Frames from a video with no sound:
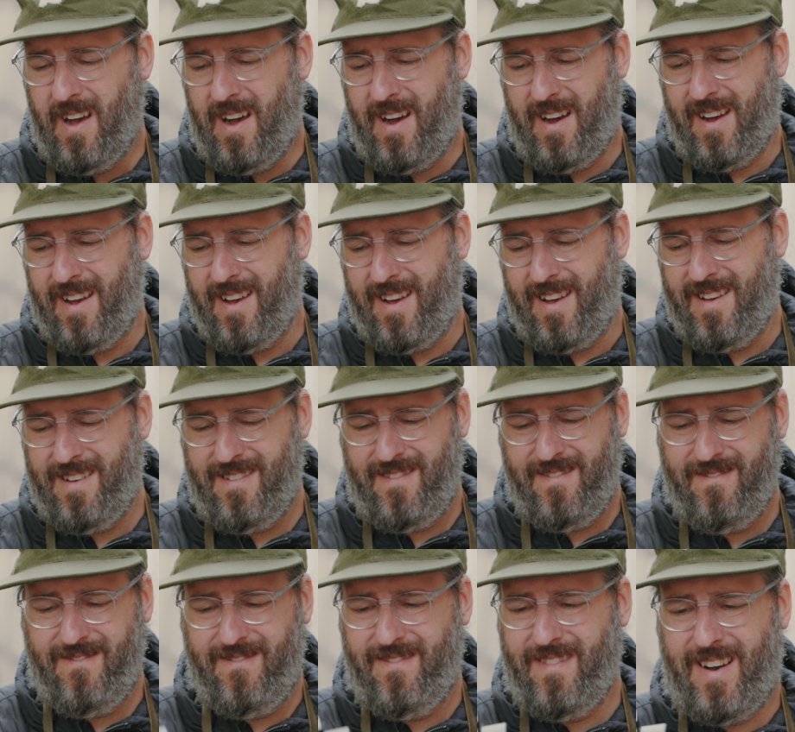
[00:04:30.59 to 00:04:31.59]
I
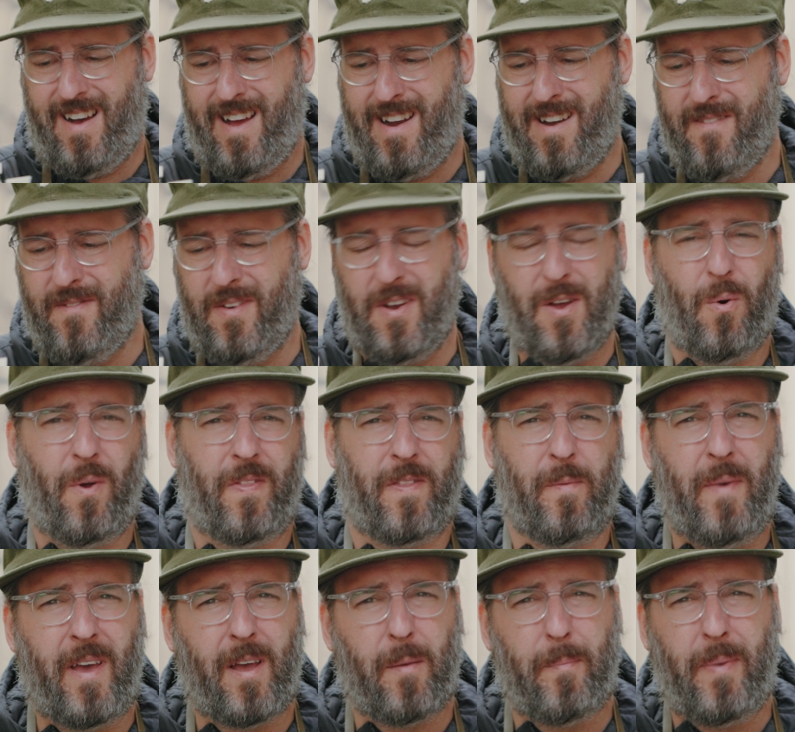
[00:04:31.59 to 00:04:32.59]
don't even know what
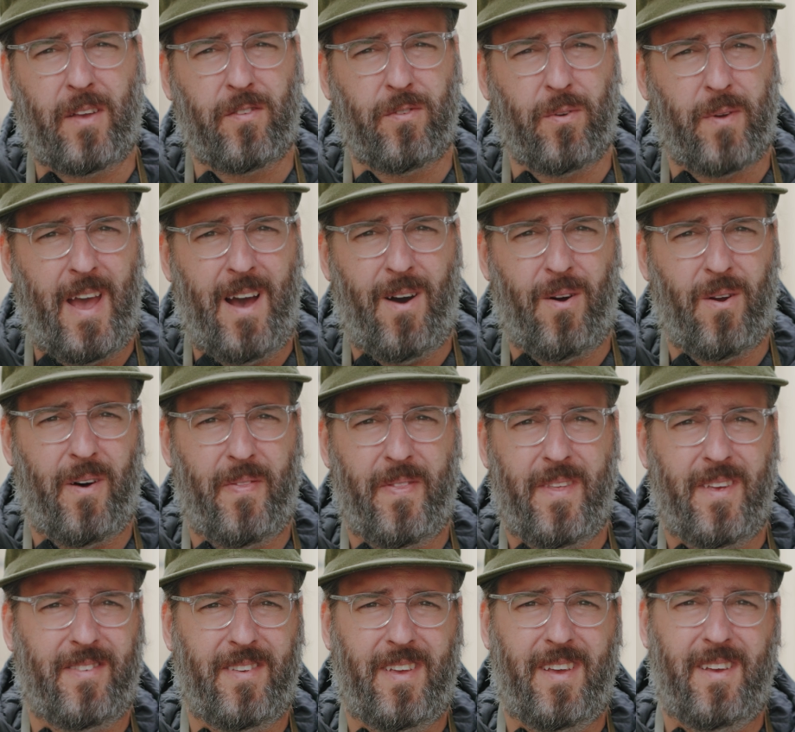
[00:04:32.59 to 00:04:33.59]
the megapixel count on
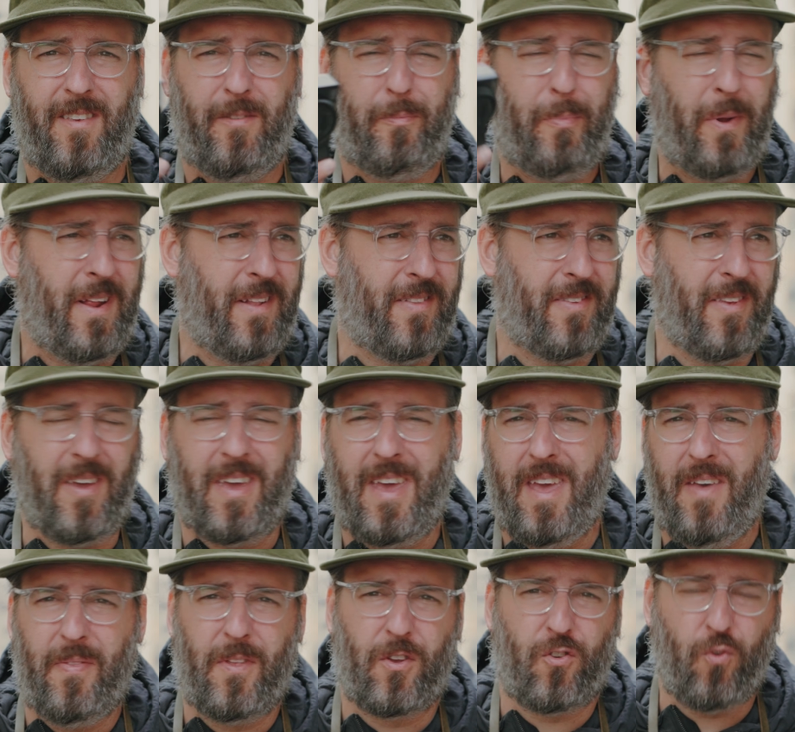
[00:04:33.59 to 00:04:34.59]
this is, but it's
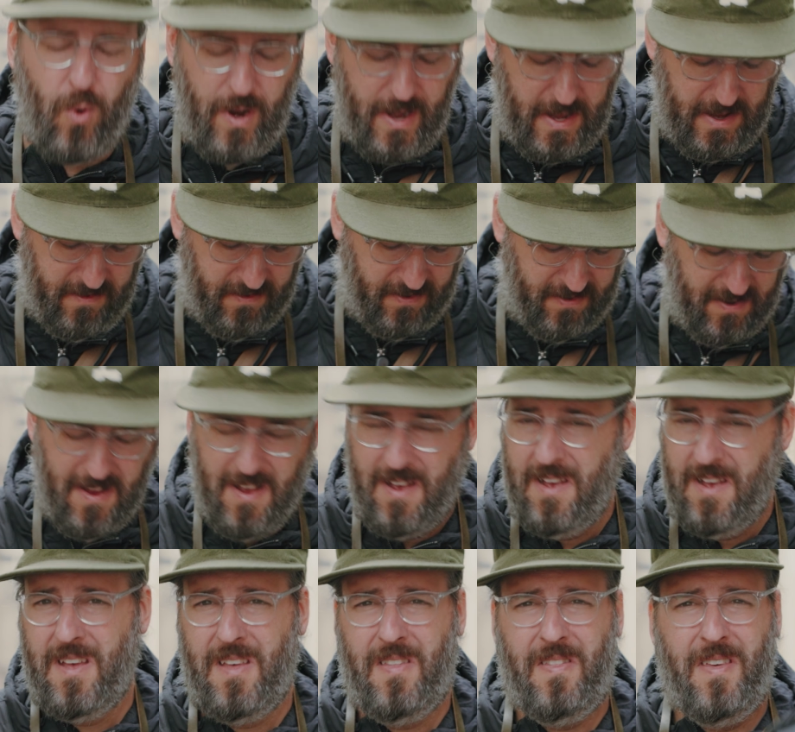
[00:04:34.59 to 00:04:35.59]
like in the 20s.
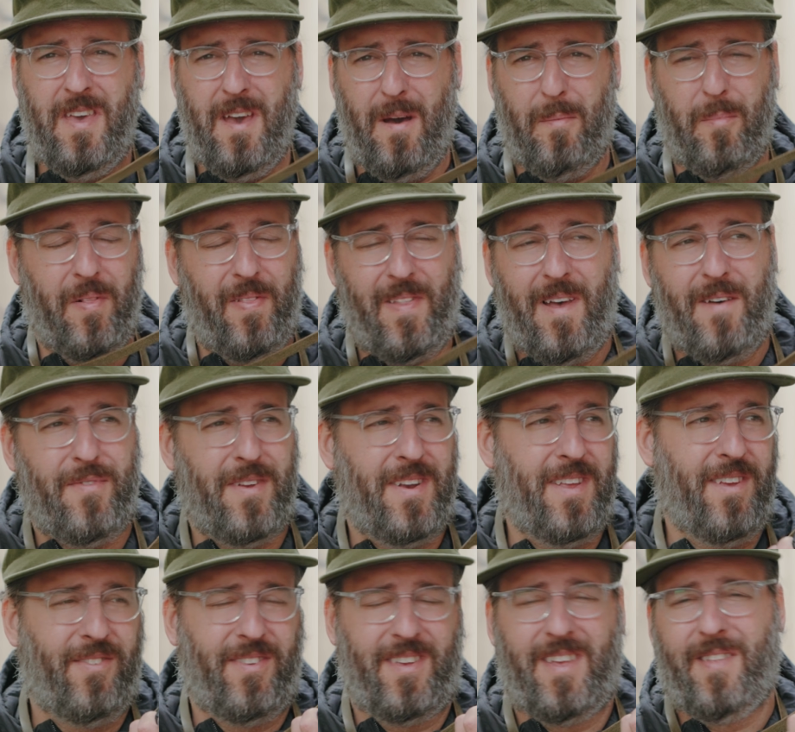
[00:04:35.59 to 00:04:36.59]
The M11
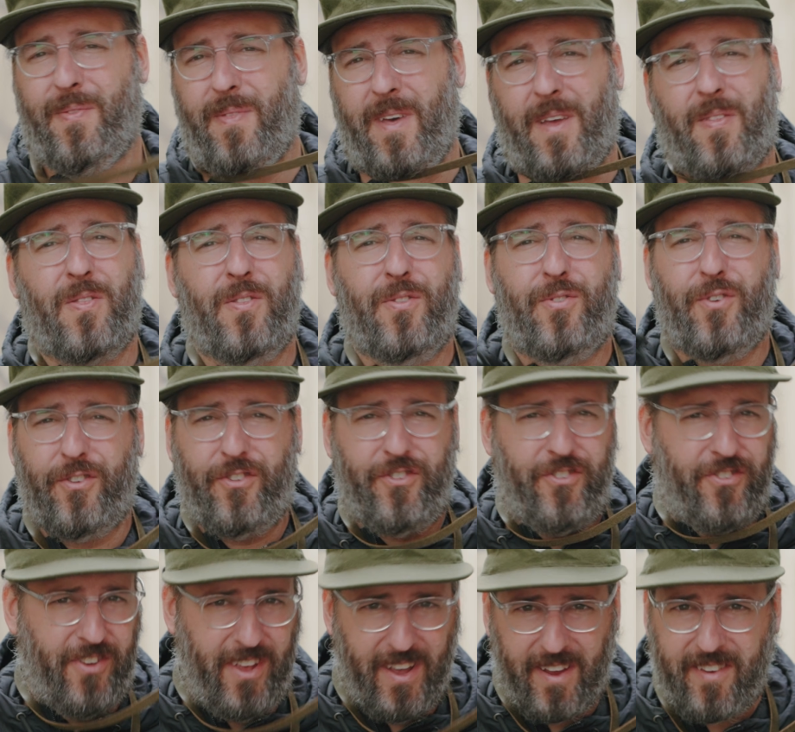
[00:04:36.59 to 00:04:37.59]
is in like the
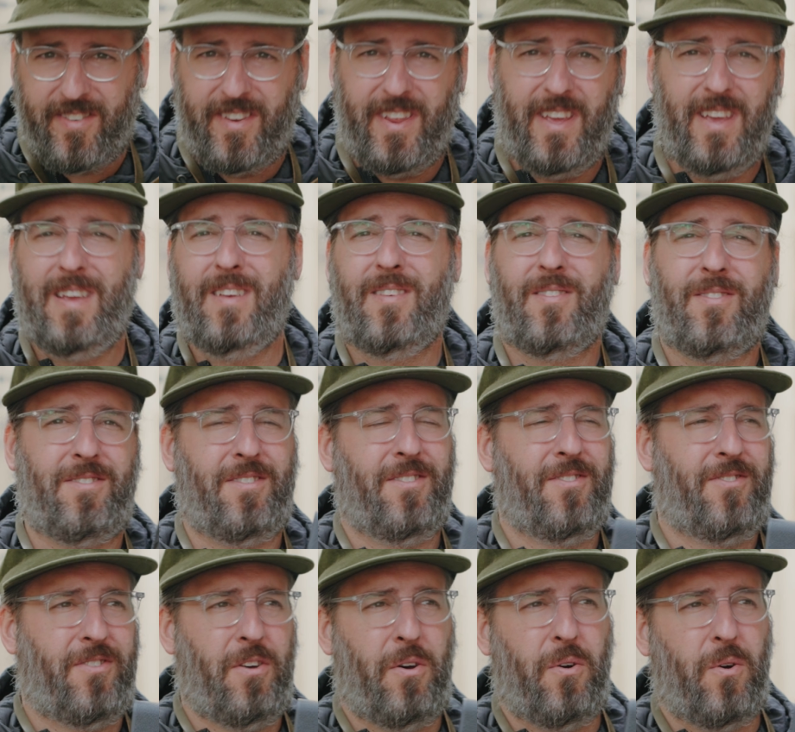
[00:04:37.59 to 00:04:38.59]

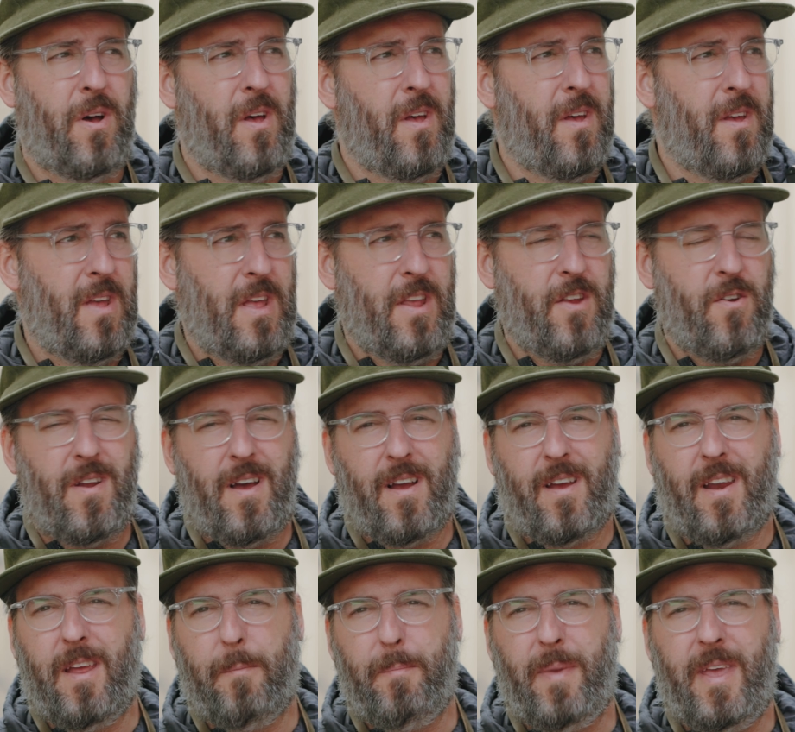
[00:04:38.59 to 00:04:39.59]
60s, so you're
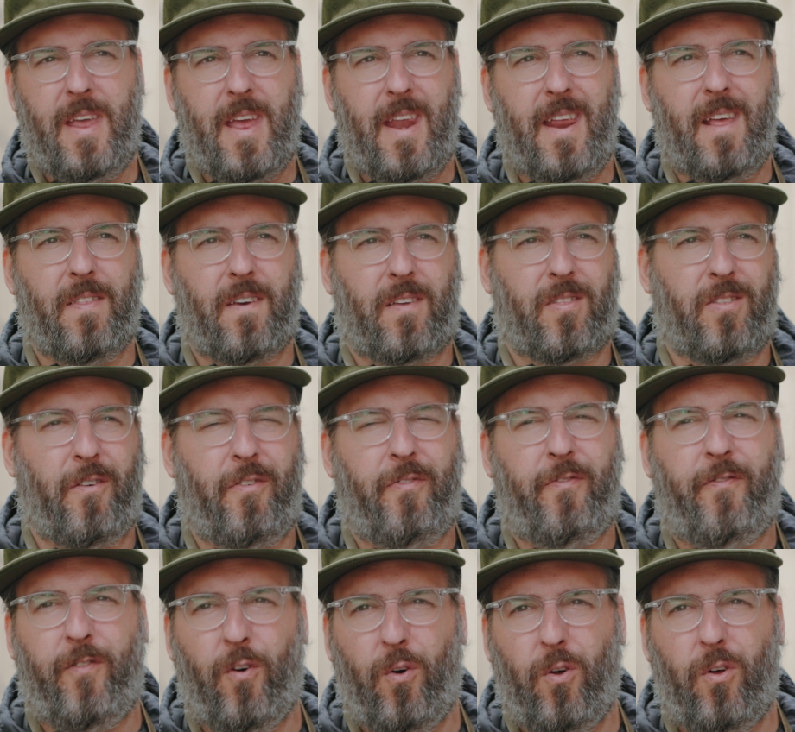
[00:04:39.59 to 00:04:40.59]
not going to be getting like the
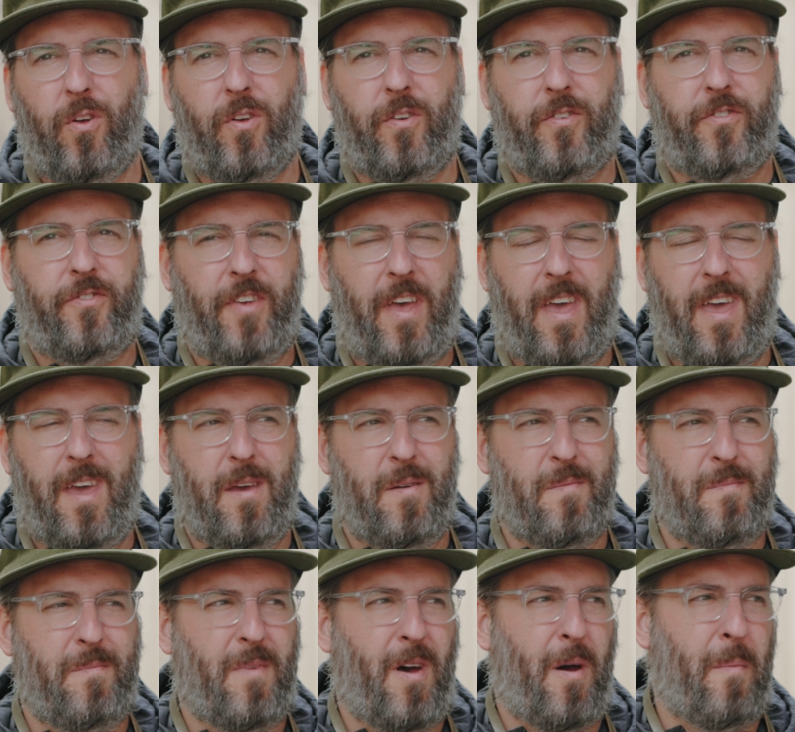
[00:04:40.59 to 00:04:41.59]
full
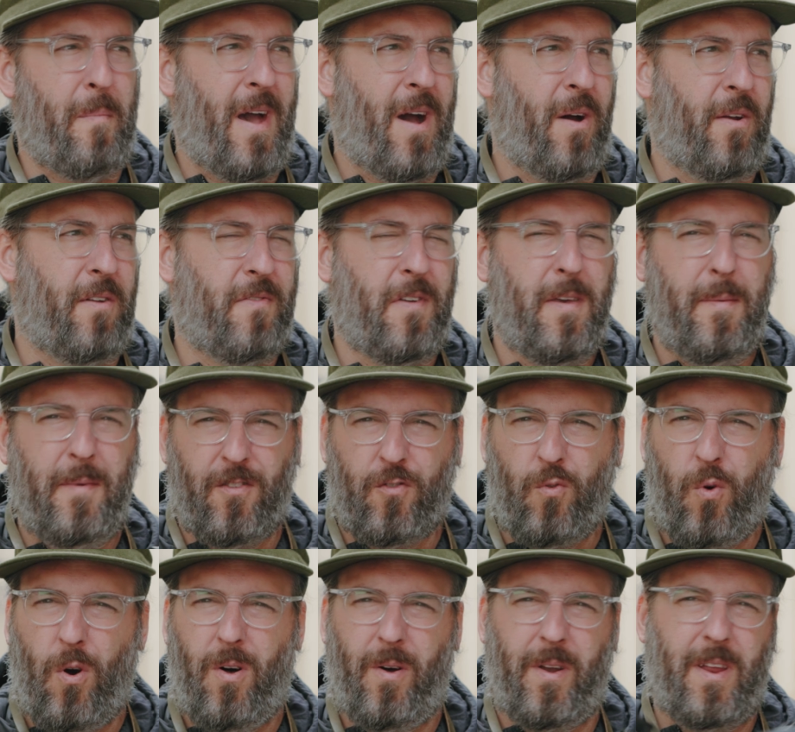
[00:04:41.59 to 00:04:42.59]
same amount of image
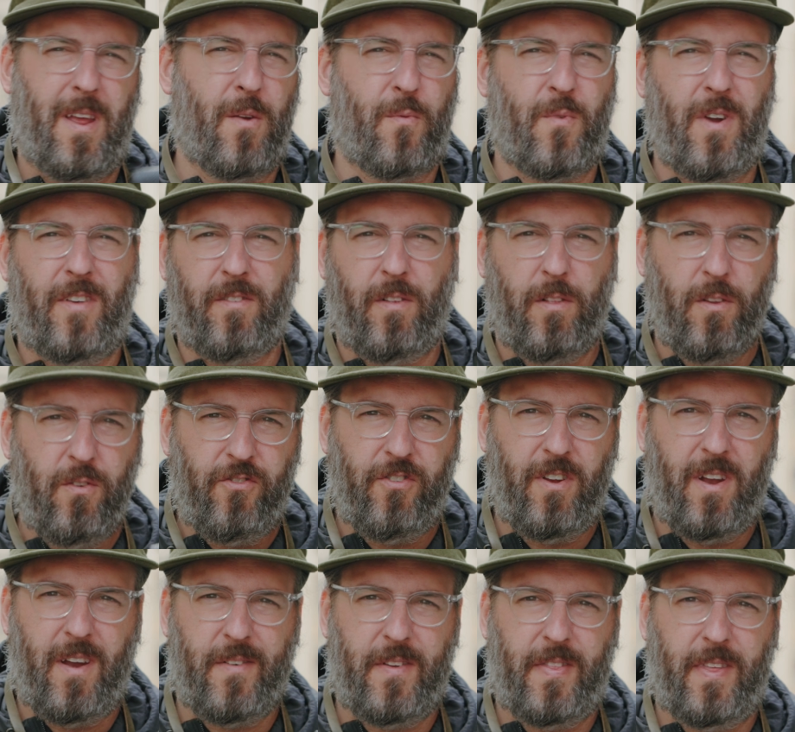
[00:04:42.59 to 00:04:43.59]
quality and
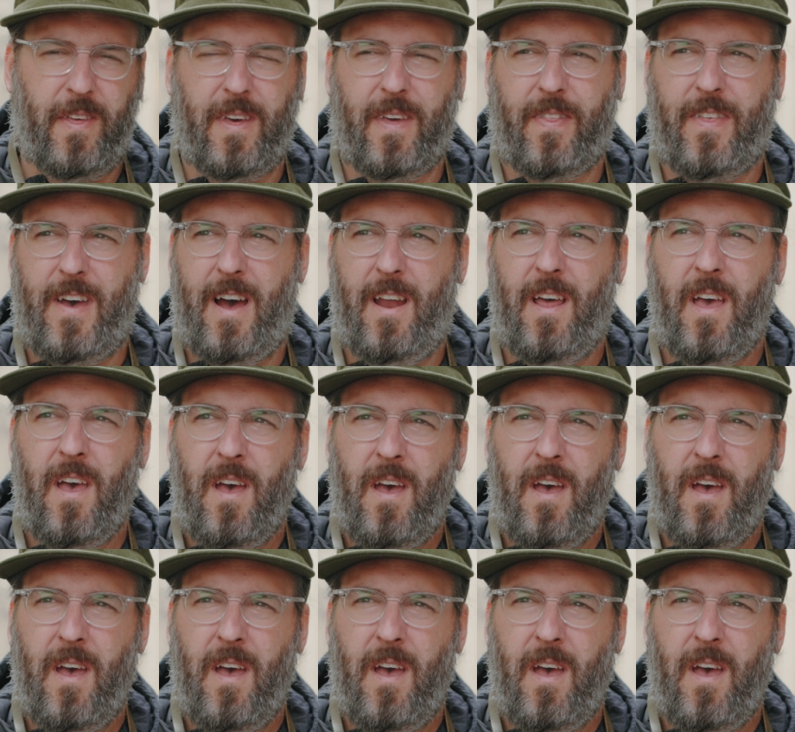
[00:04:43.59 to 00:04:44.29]
resolution, everything like that.